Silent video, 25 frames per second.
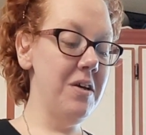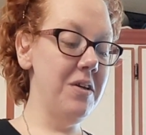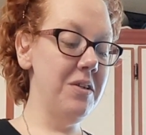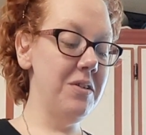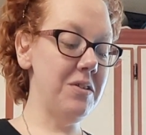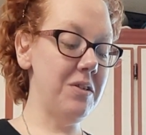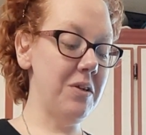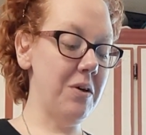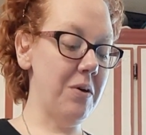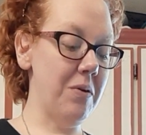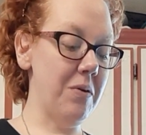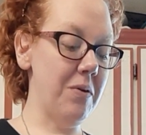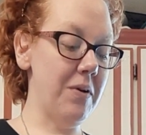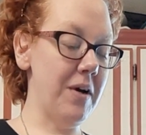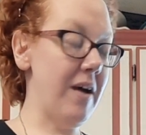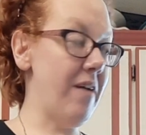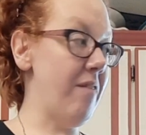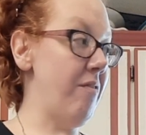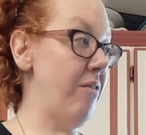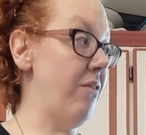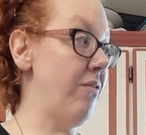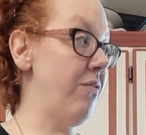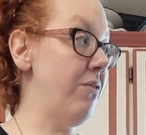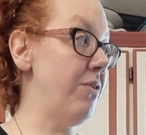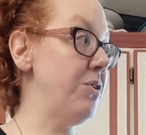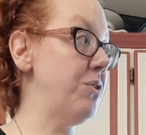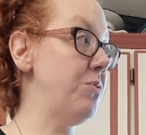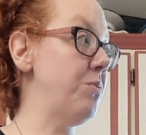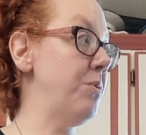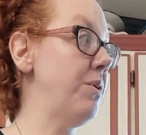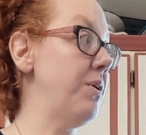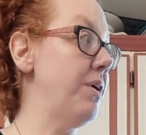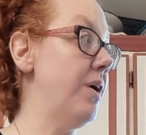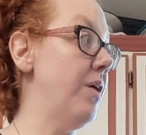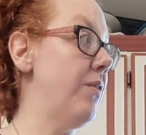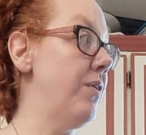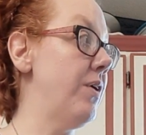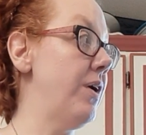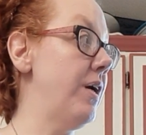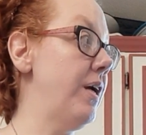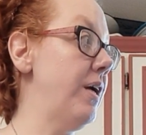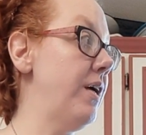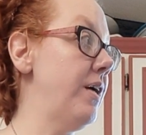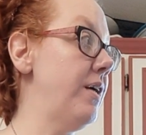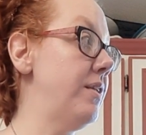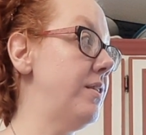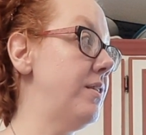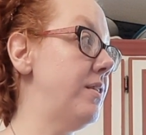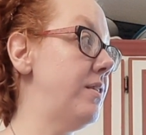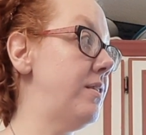So I have the first one going.
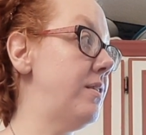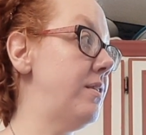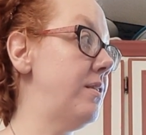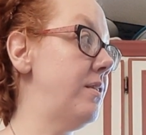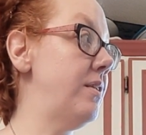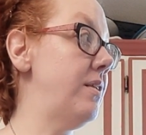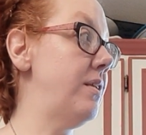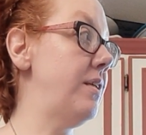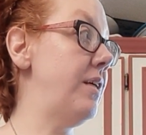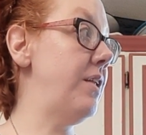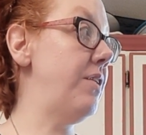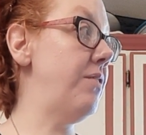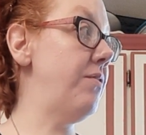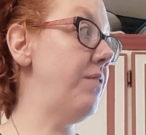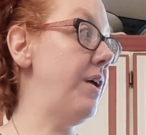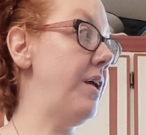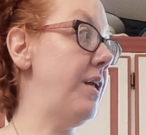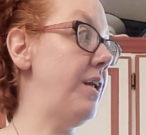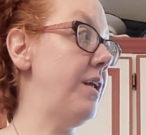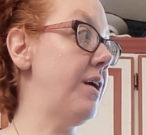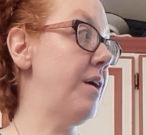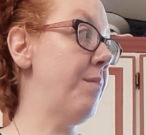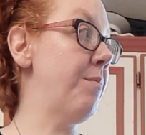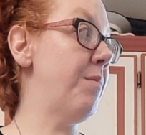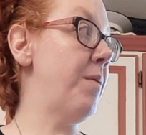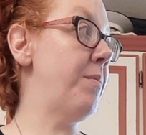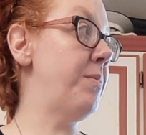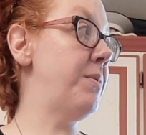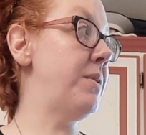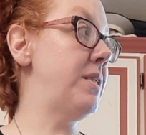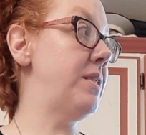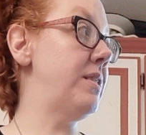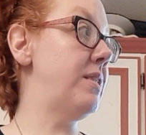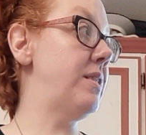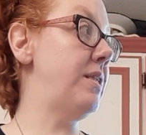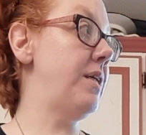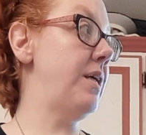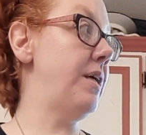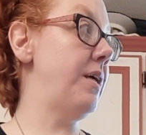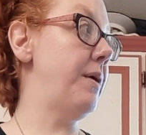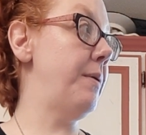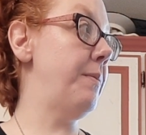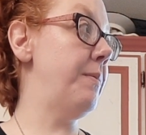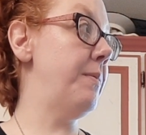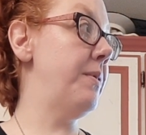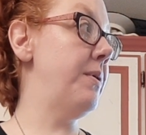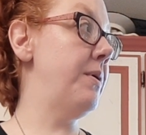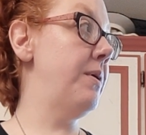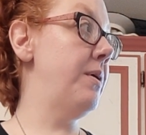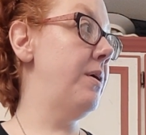It's getting ready to come up to
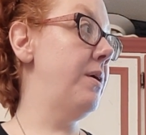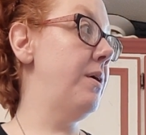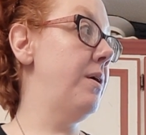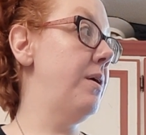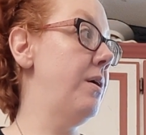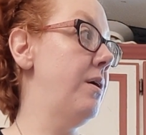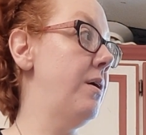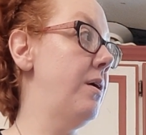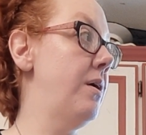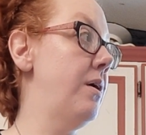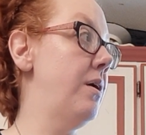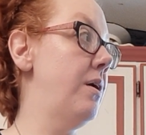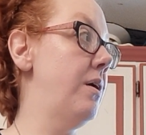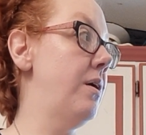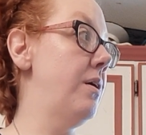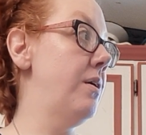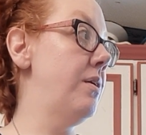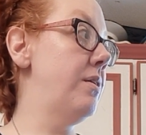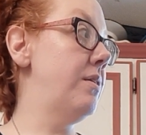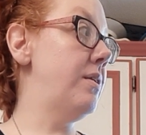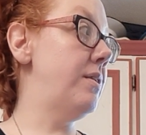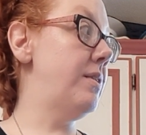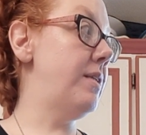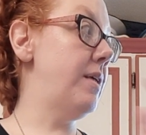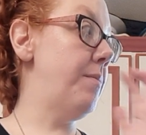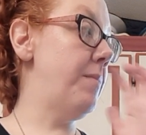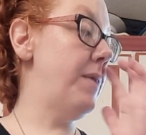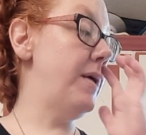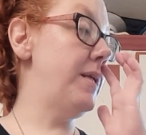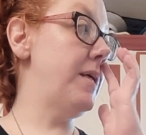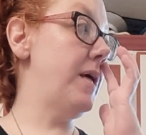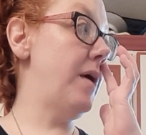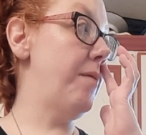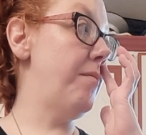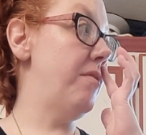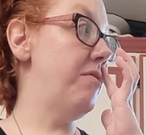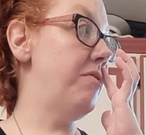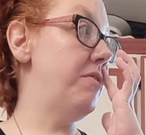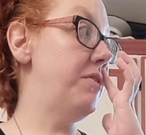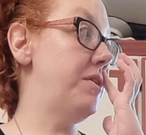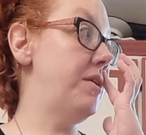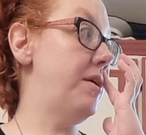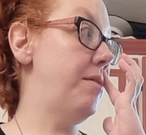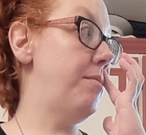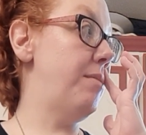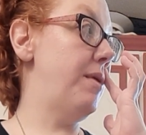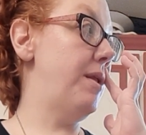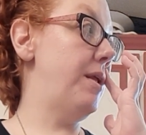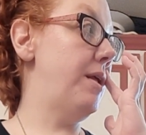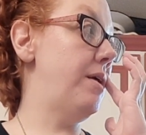steam to set my timer for
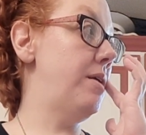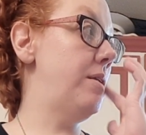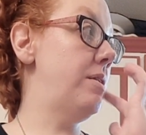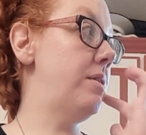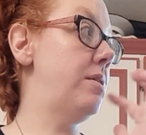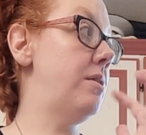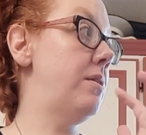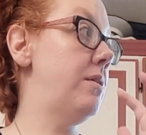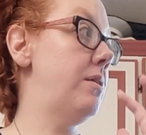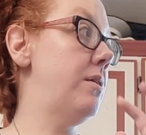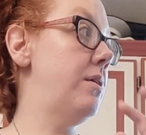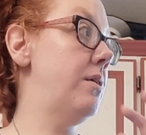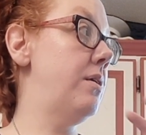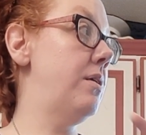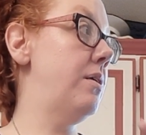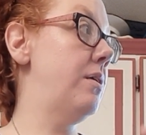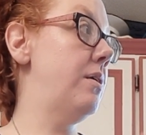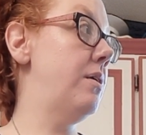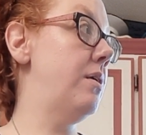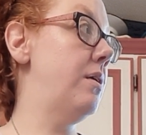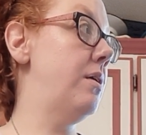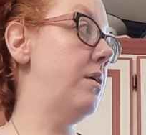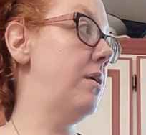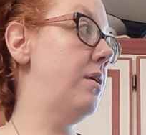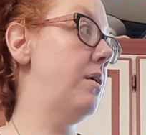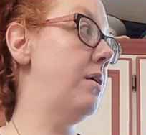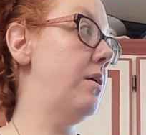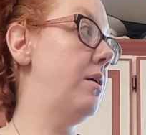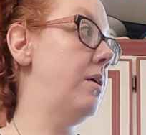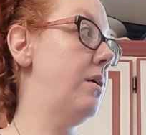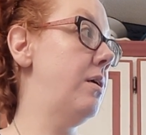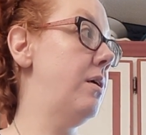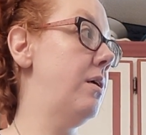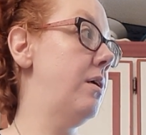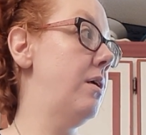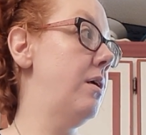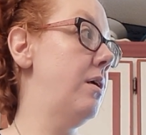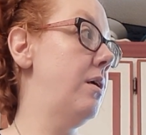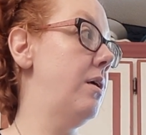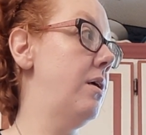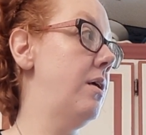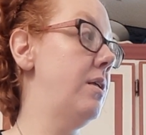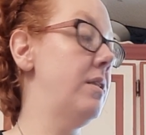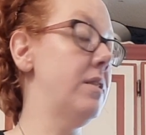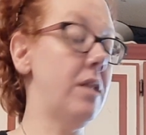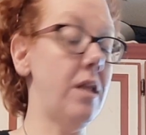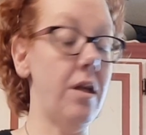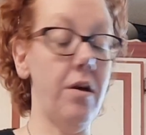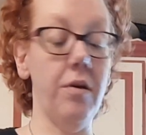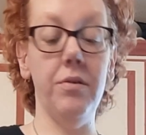10 minutes.
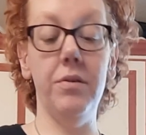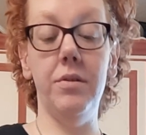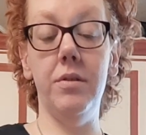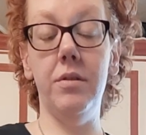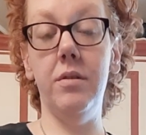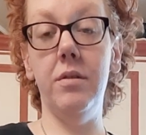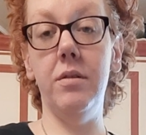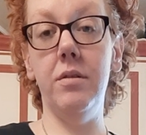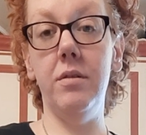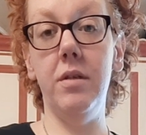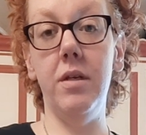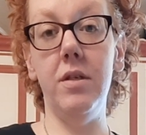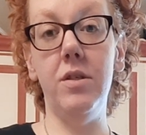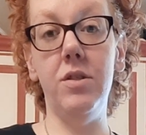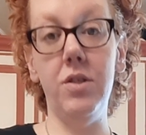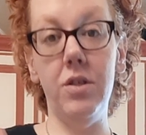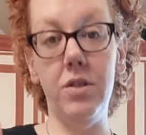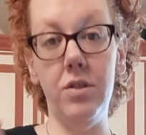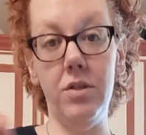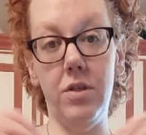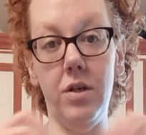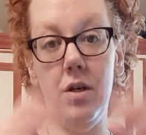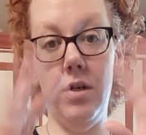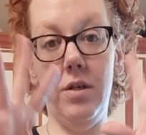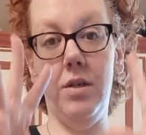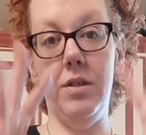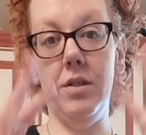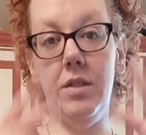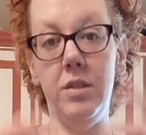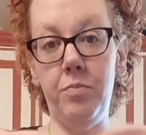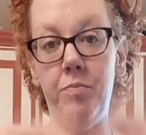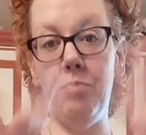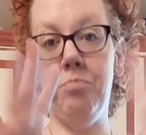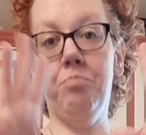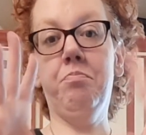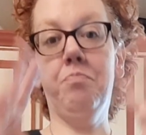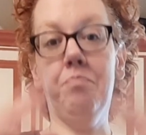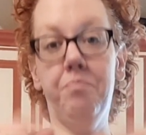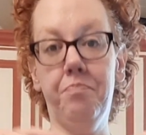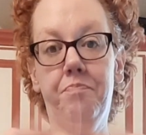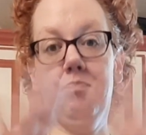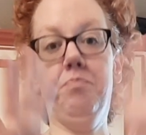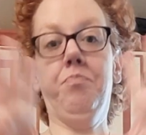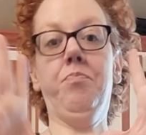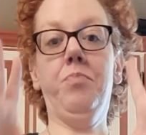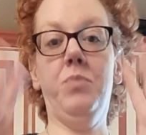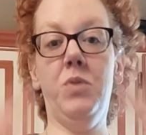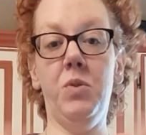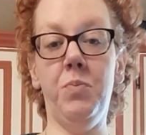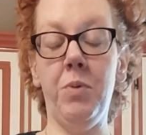It's close. It's just starting to
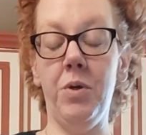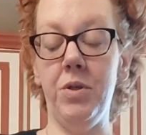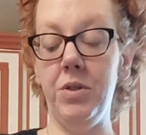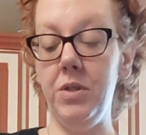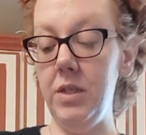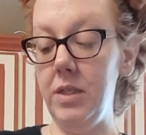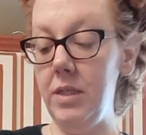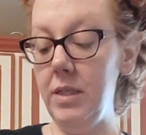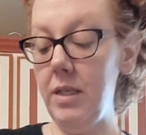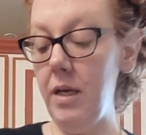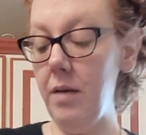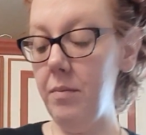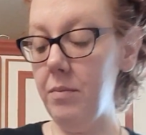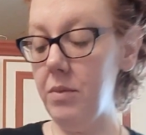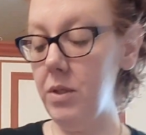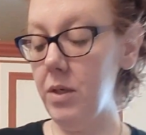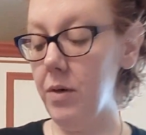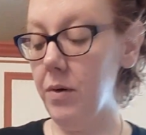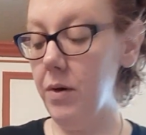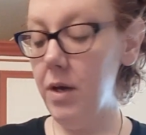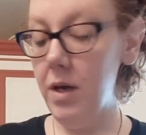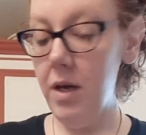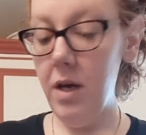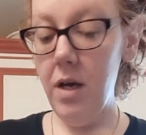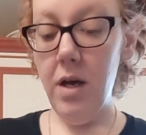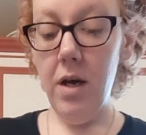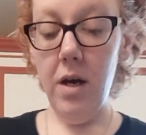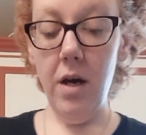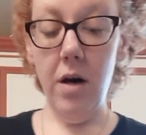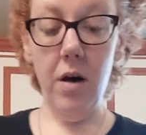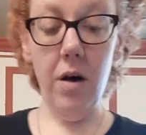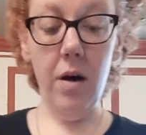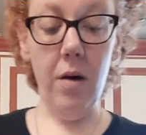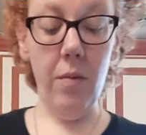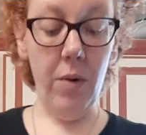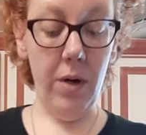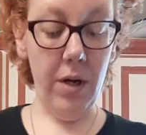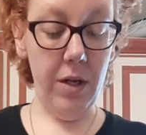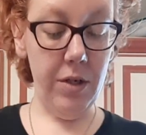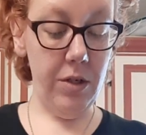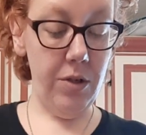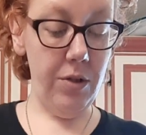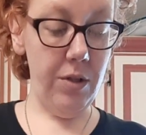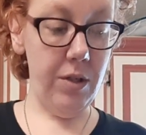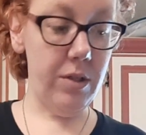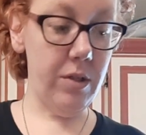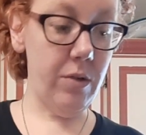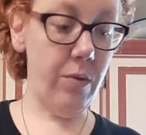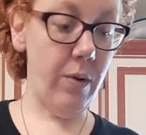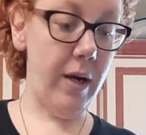spurt the steam. So we're going to do
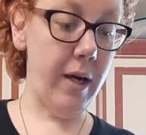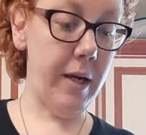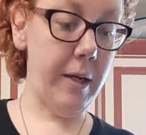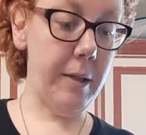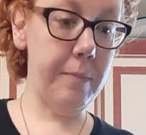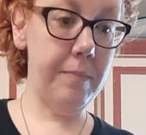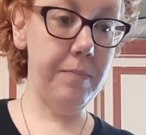this quick.